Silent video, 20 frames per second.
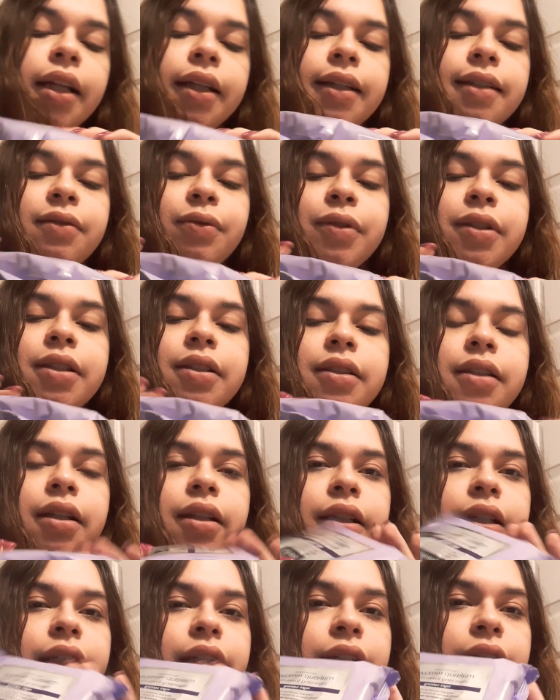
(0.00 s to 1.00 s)
This one's
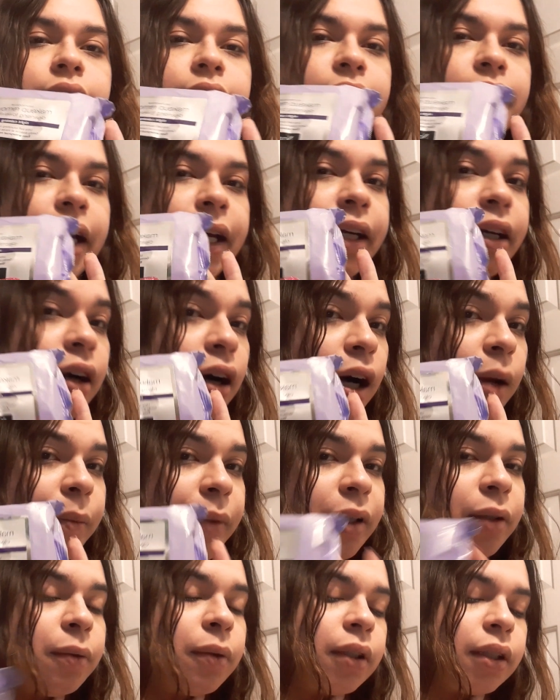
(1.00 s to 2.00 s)
the night
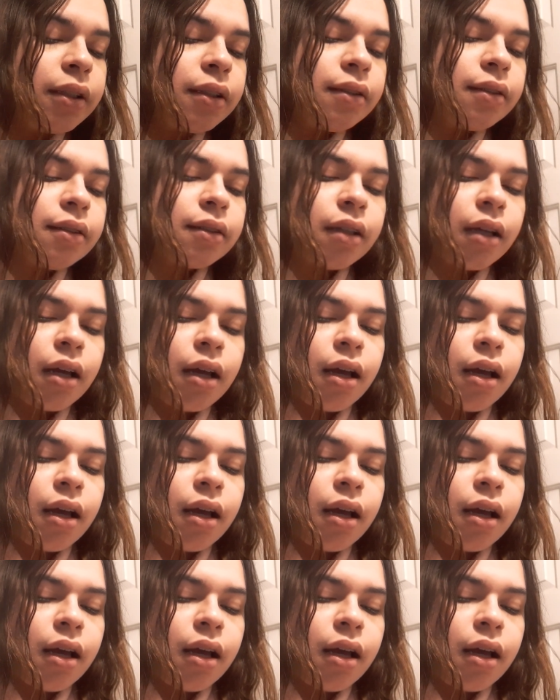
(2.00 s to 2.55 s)
calming ones.